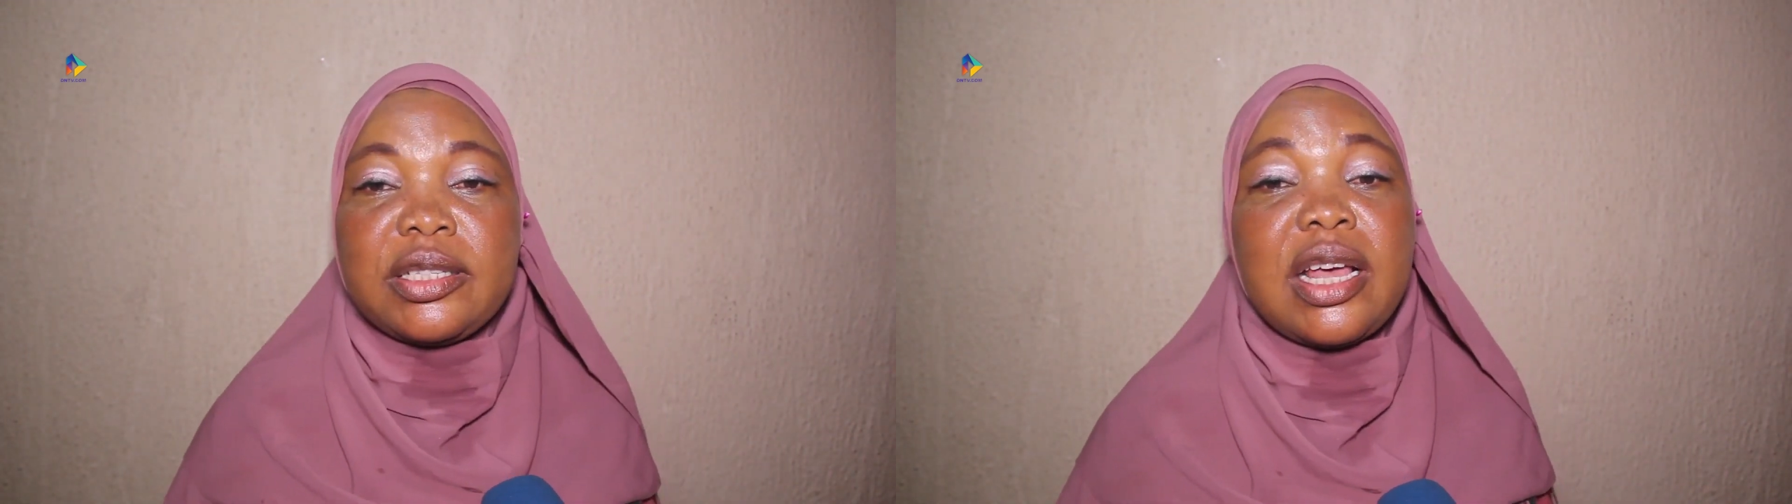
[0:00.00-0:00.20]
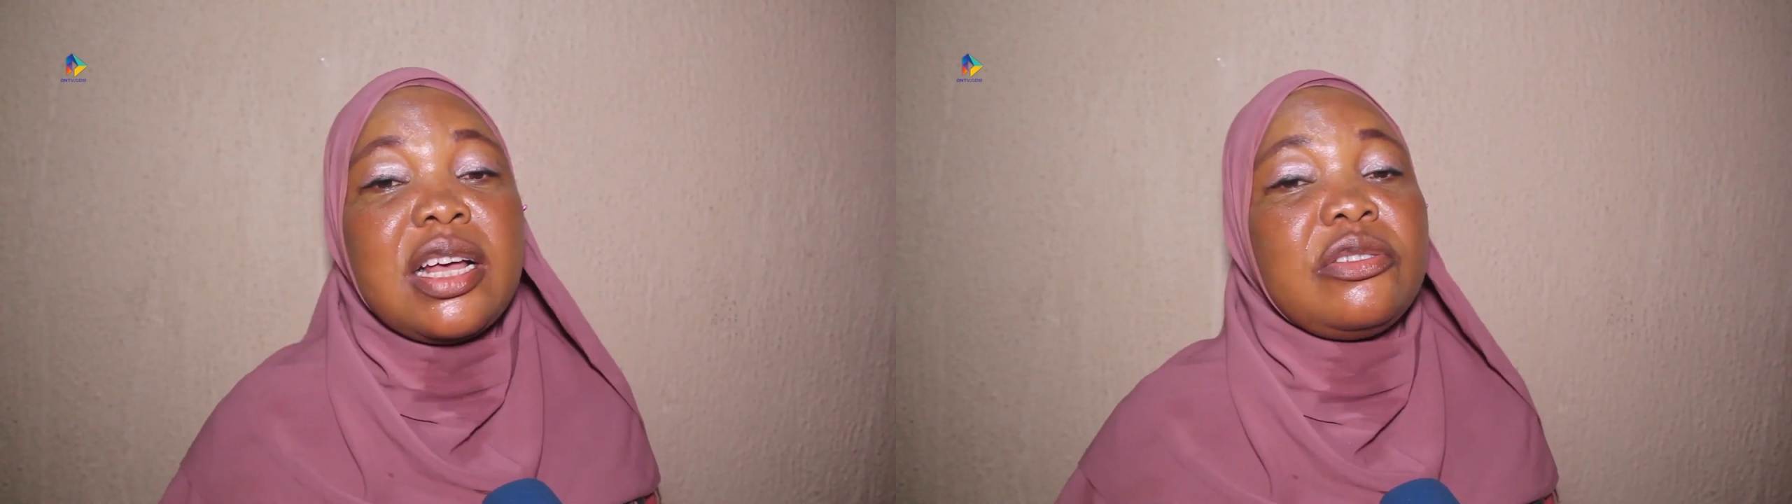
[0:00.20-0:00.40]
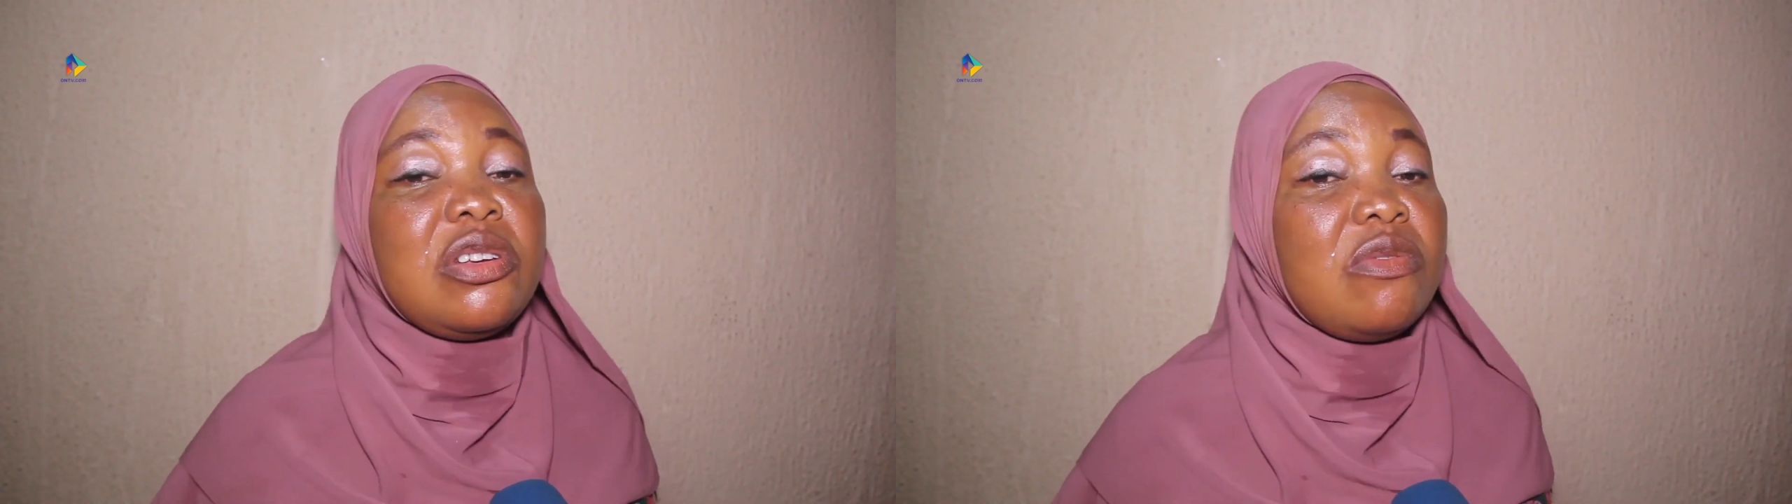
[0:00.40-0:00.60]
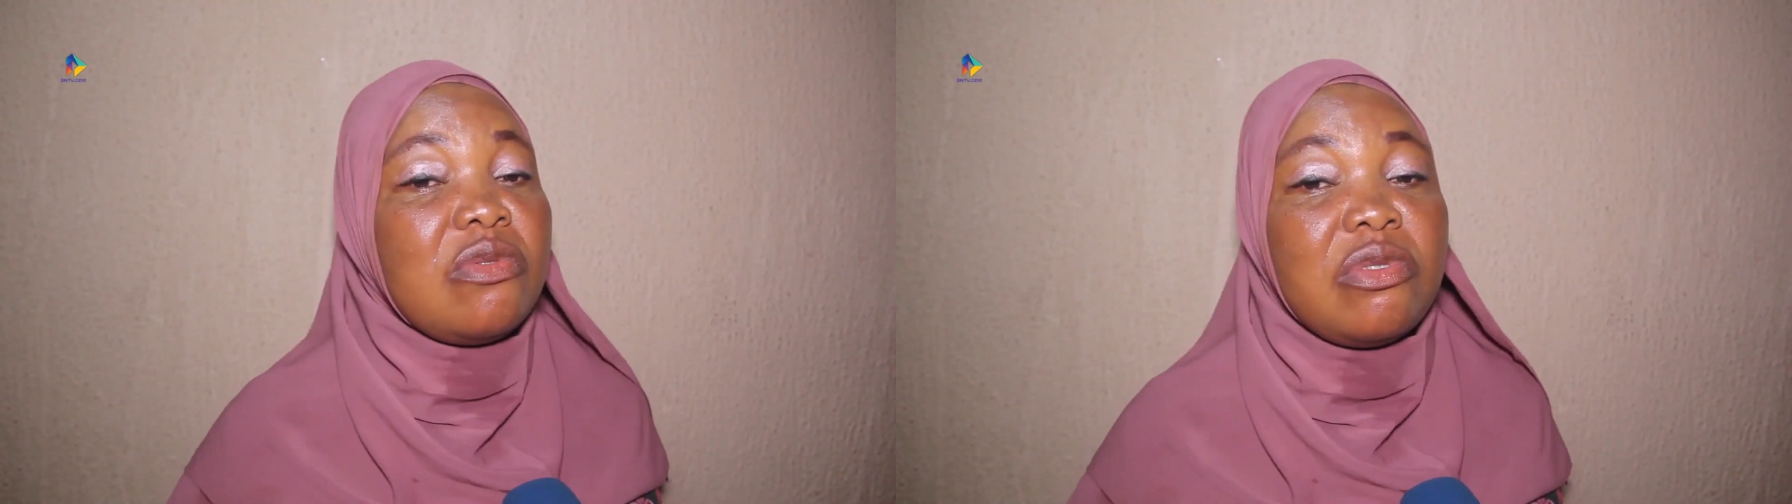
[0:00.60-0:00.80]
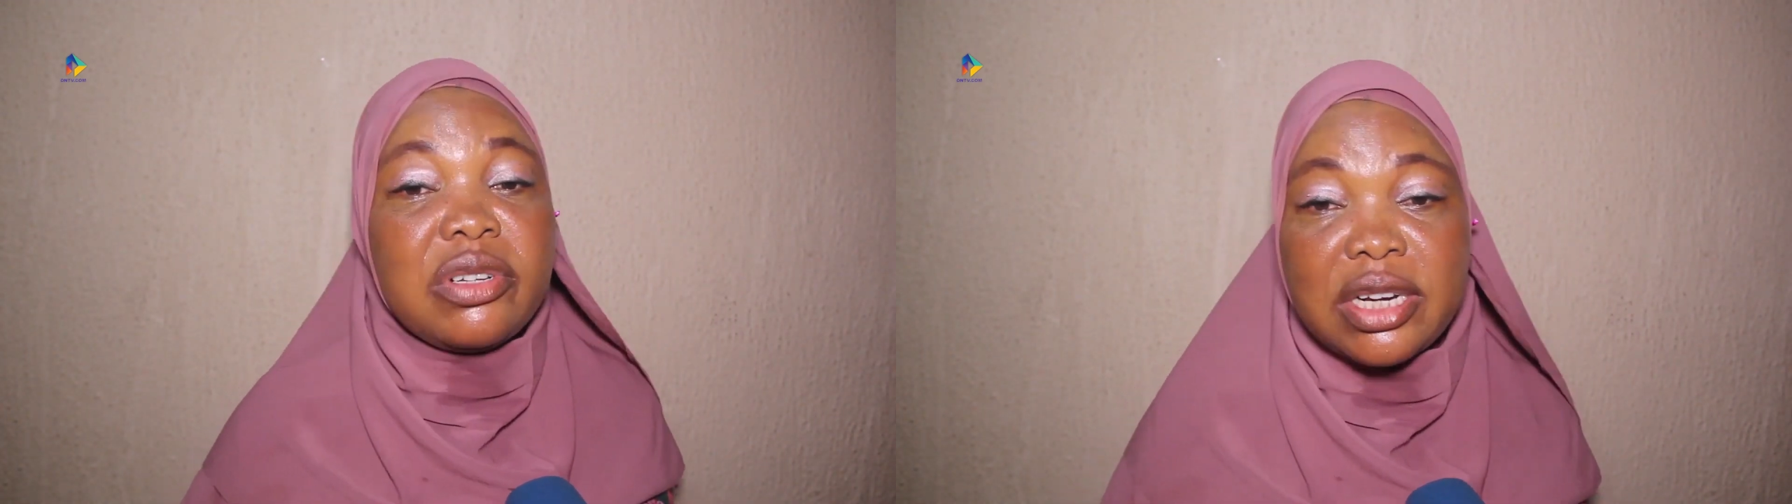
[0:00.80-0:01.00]
They are
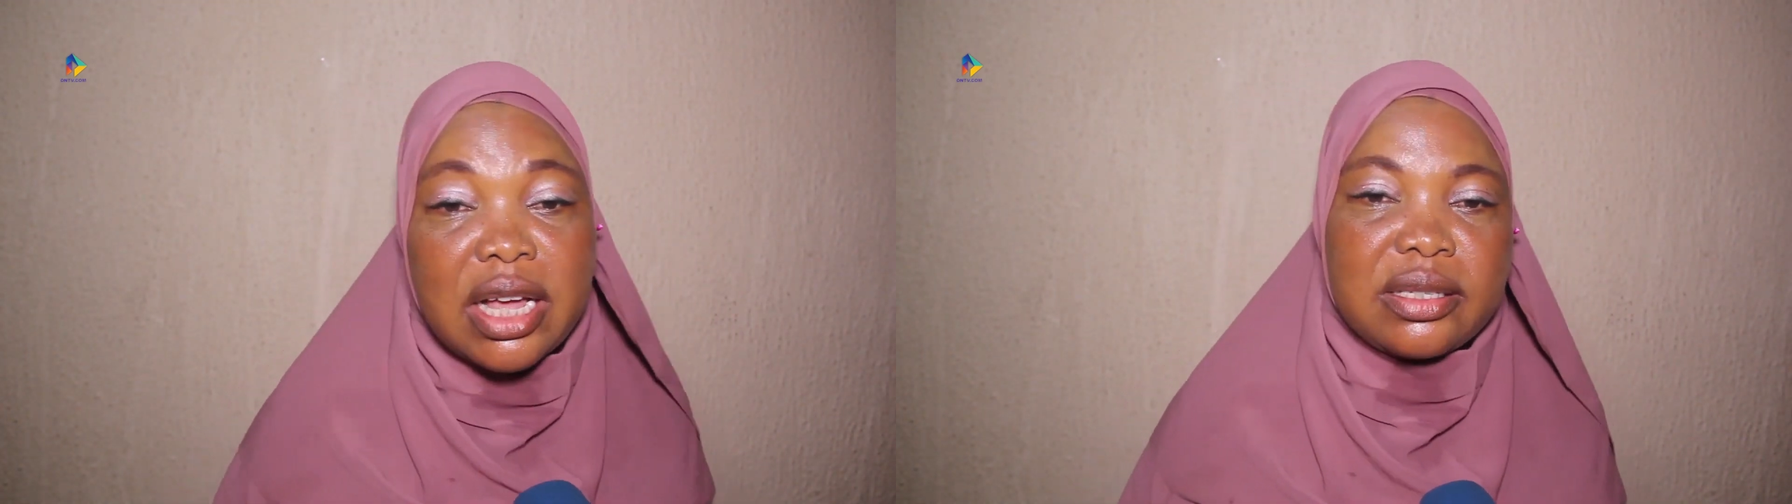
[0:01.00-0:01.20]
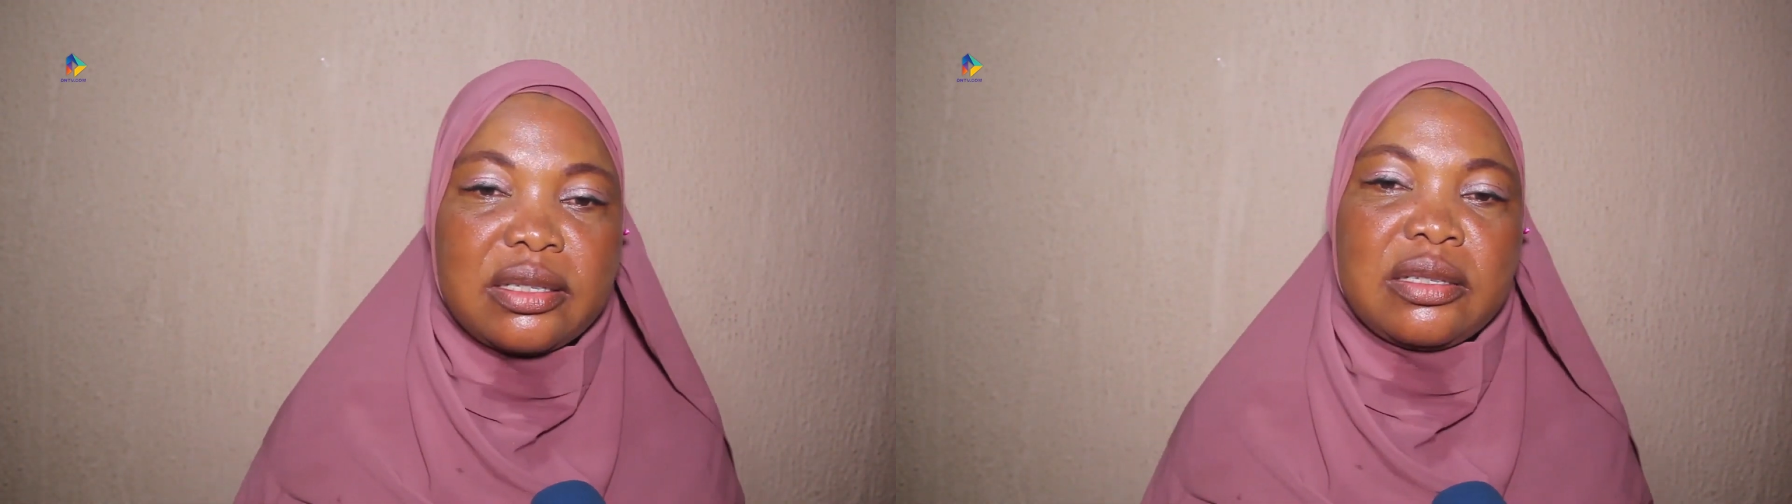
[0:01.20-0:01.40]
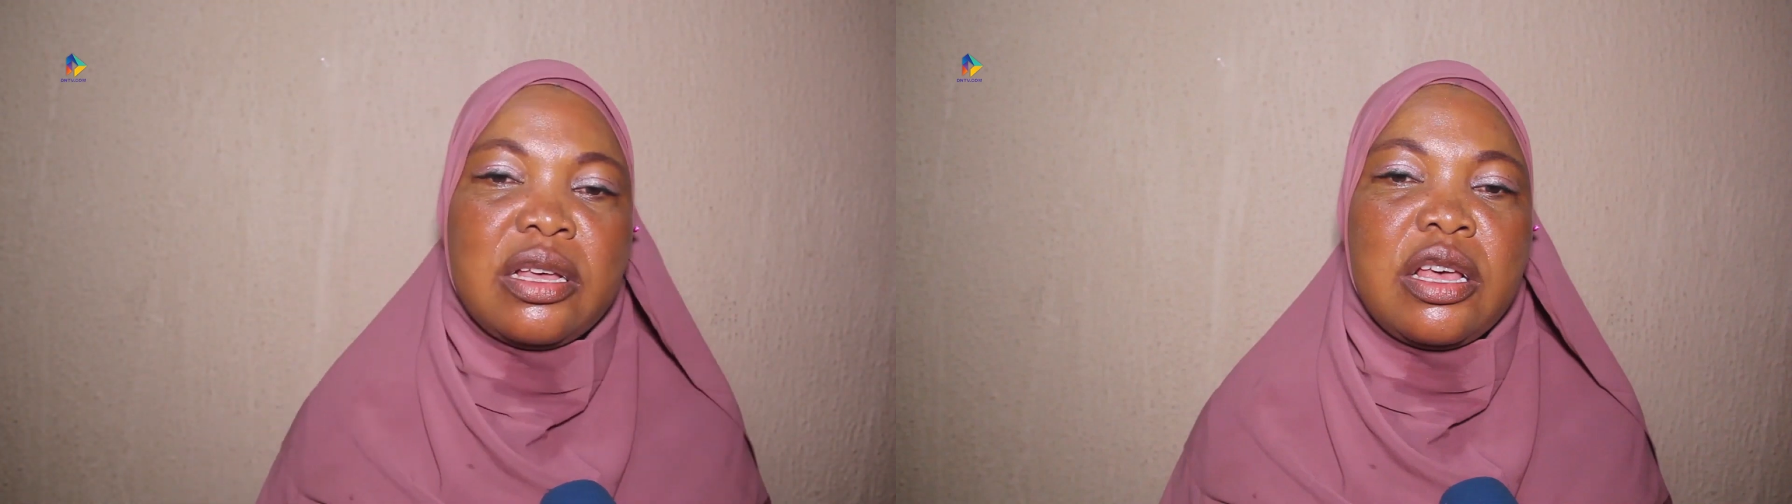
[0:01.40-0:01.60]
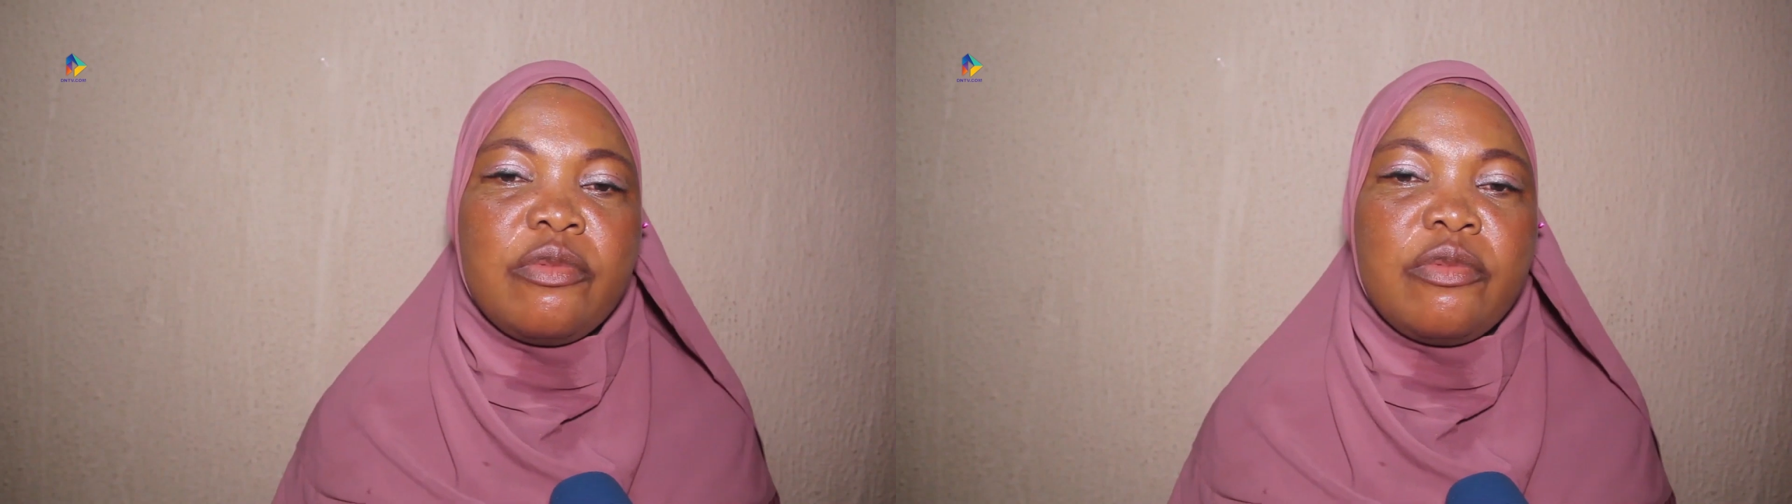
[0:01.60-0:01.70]
doing wonders.